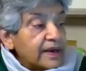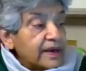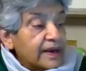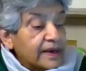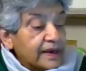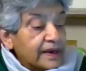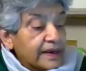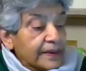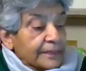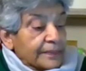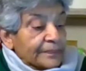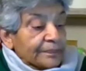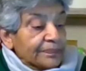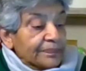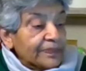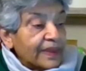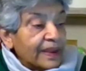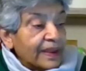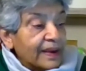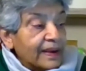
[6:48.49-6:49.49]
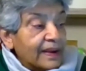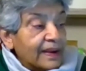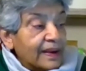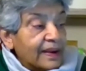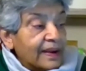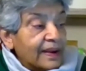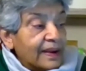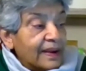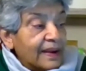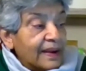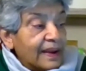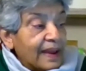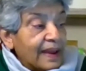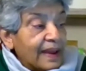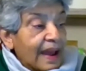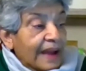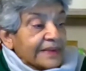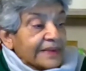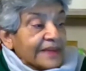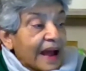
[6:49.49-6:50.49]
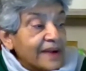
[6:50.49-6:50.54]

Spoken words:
And